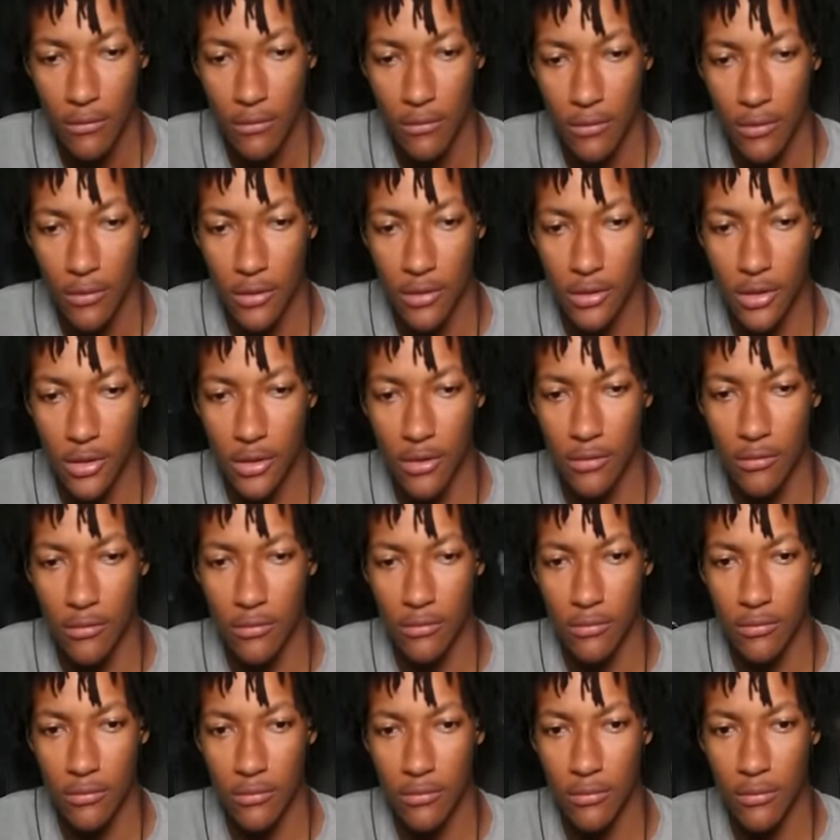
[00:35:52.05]
Let's go.
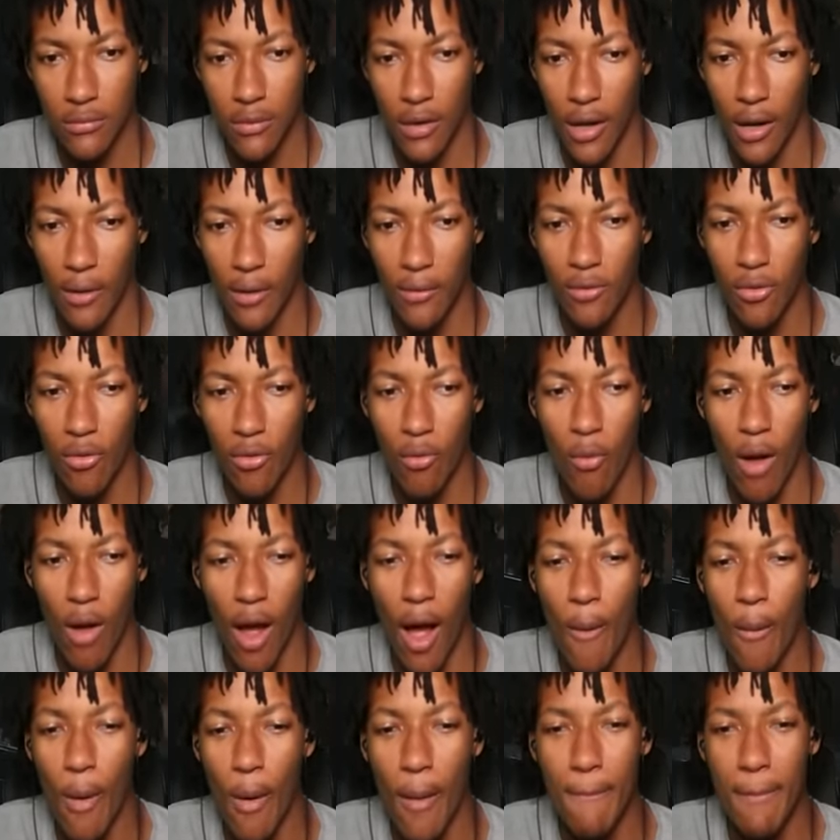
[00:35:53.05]
I don't know
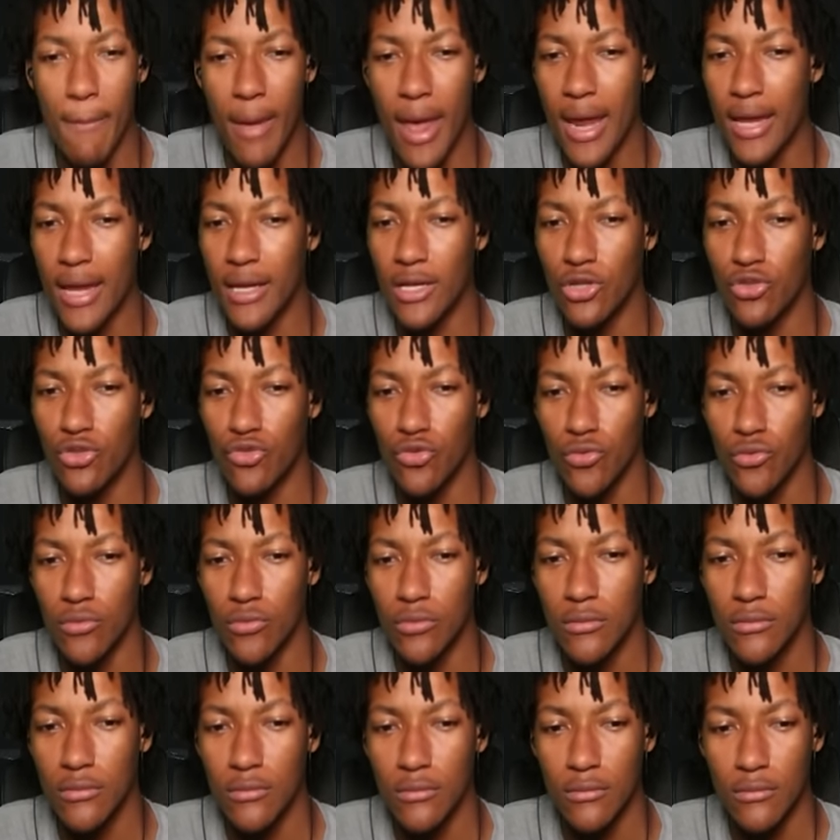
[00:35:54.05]
how I'm making it through.
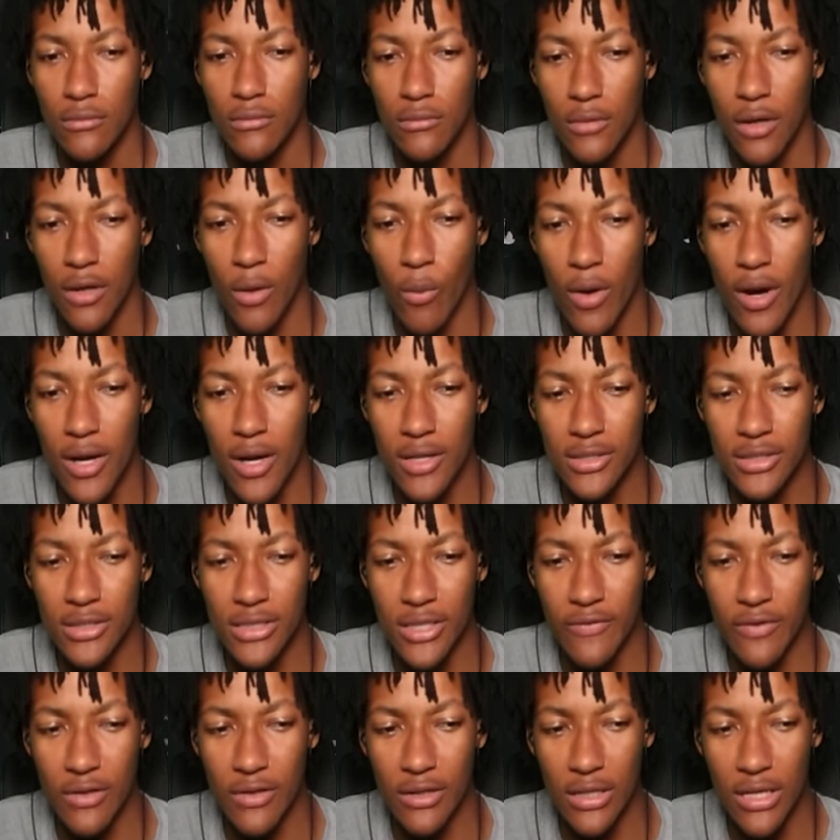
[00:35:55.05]
Where is this
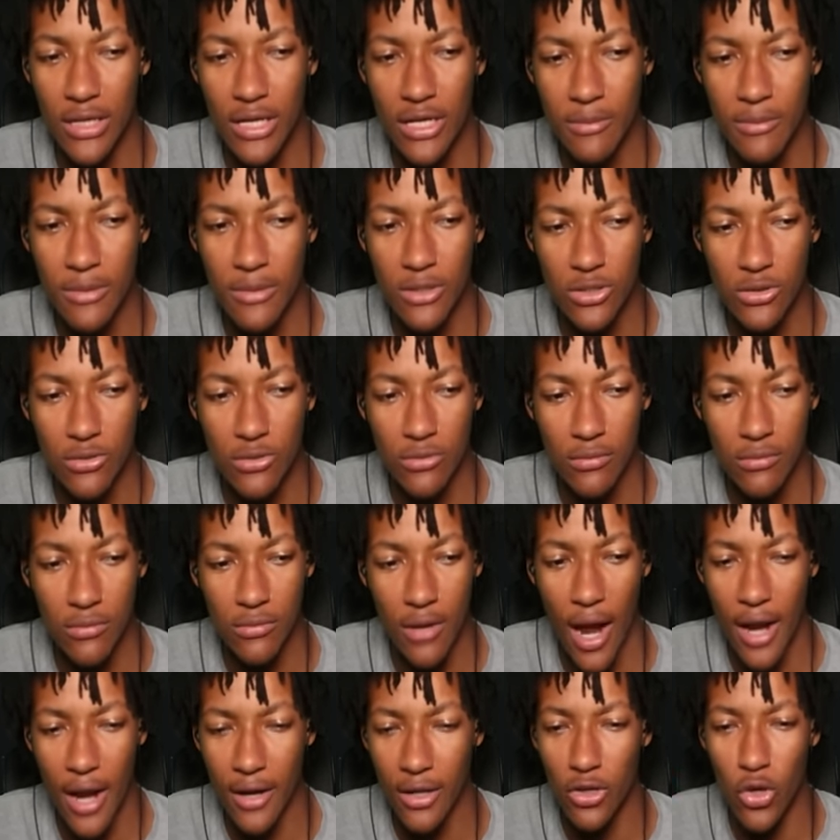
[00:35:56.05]
even leading me to?
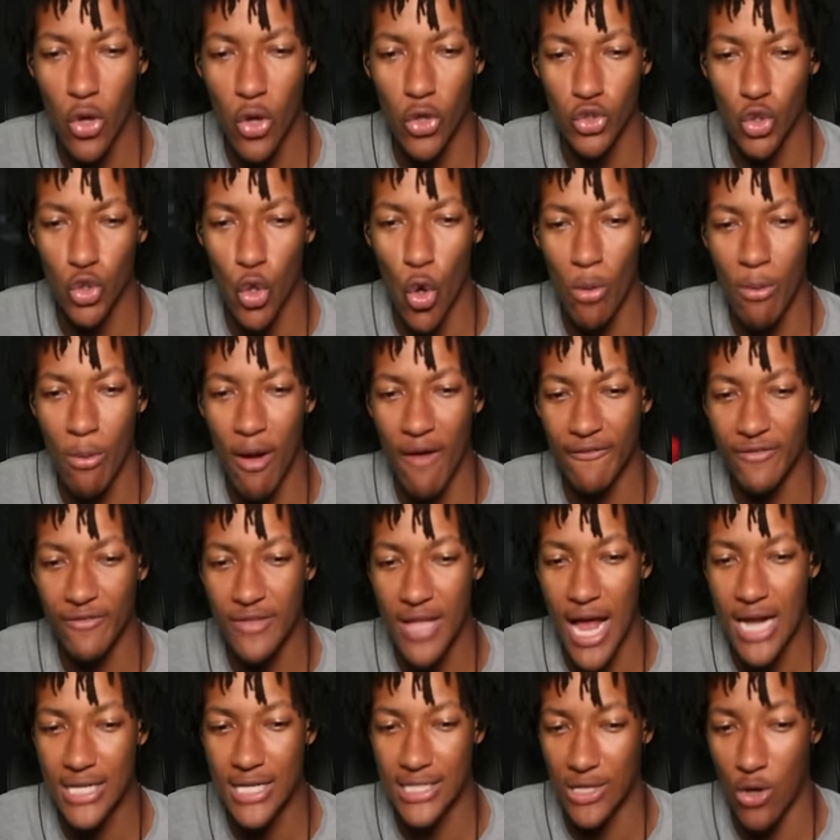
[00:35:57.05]
I done lost all my
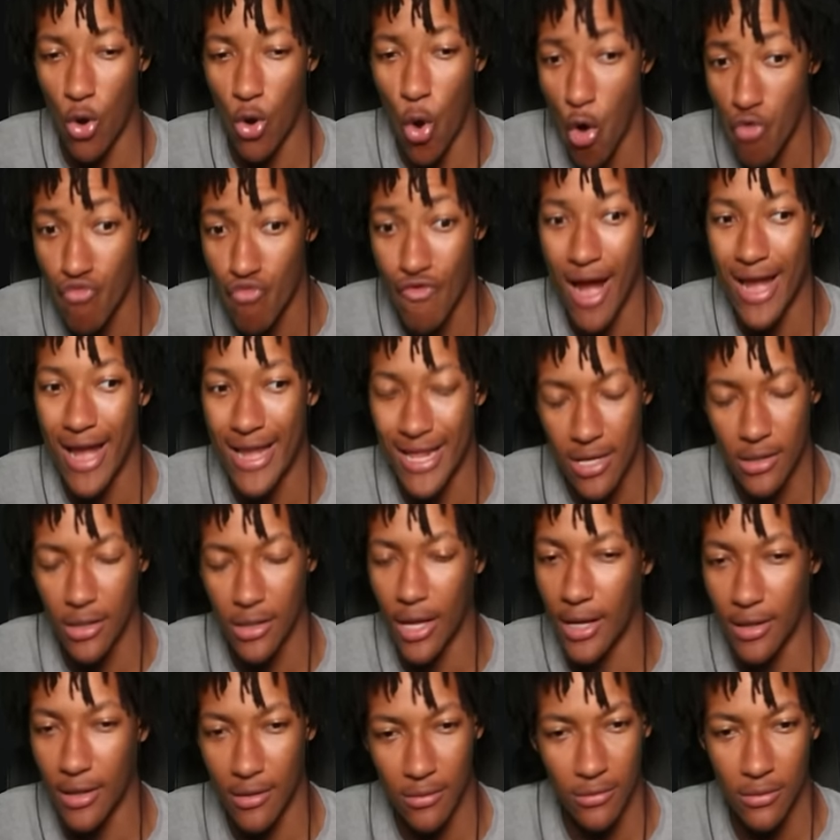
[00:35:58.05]
flashlight already.
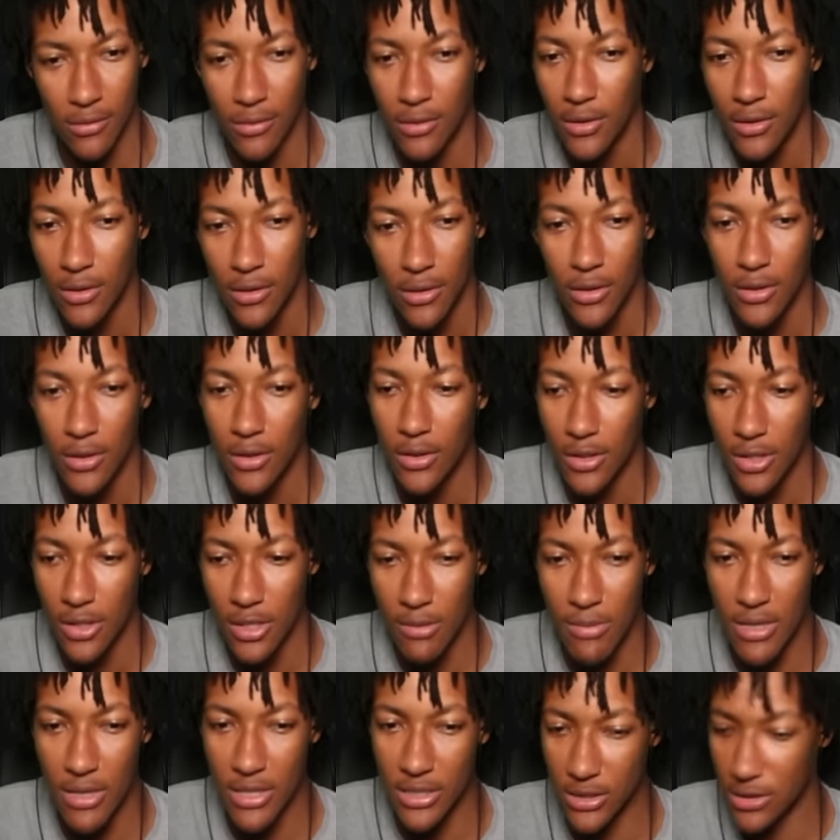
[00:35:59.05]
Like, this
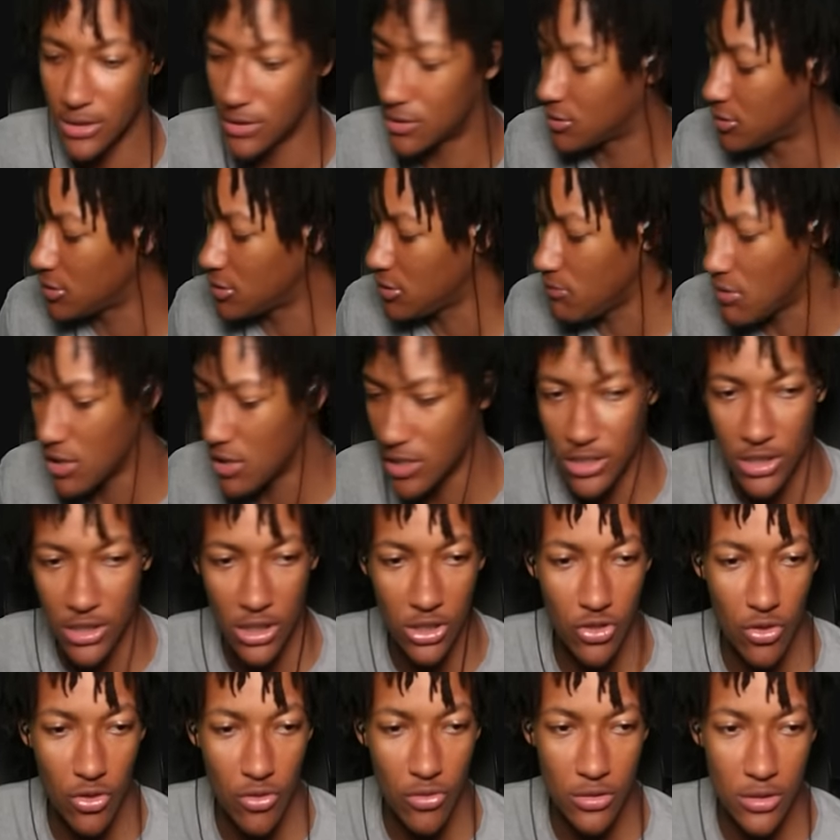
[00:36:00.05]
bitch is this bitch is
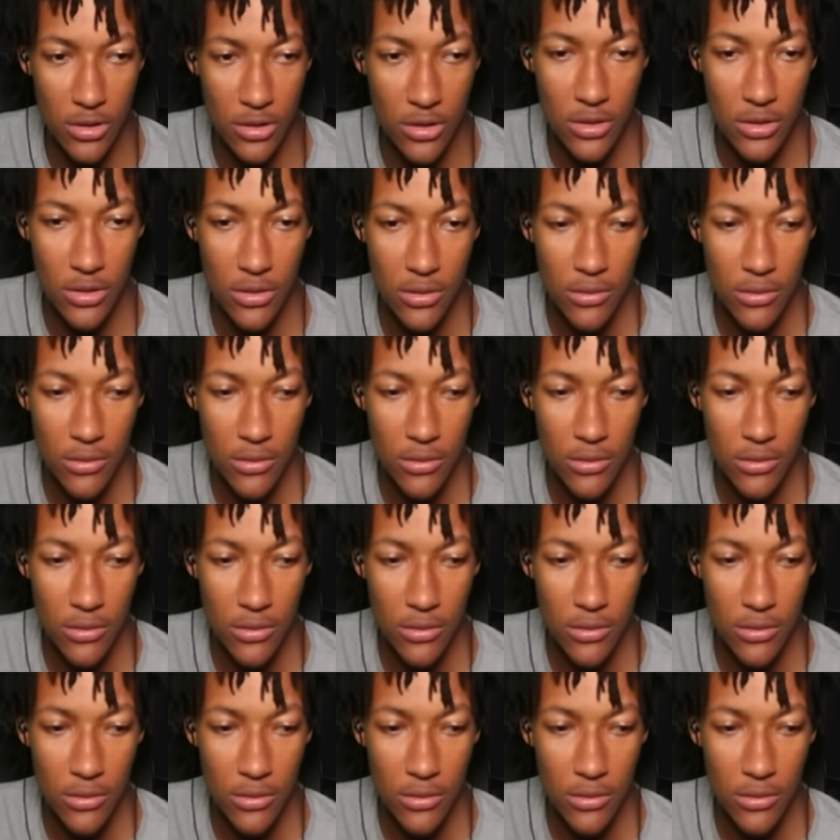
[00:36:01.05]
atrocious.